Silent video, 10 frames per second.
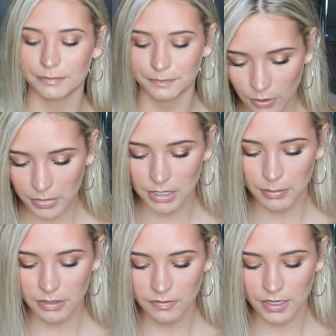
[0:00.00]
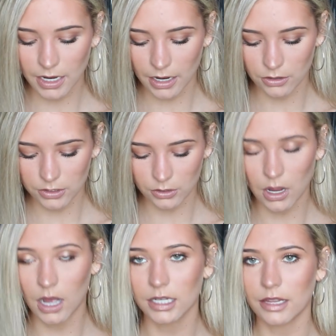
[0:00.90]
From EPV, I also
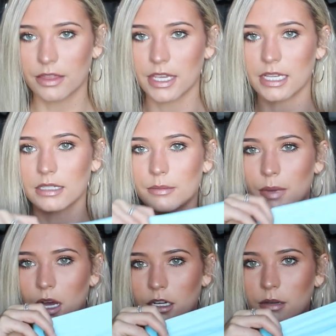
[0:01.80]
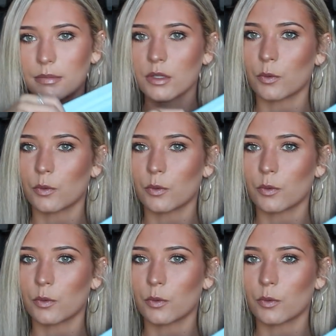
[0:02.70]
got these bottoms,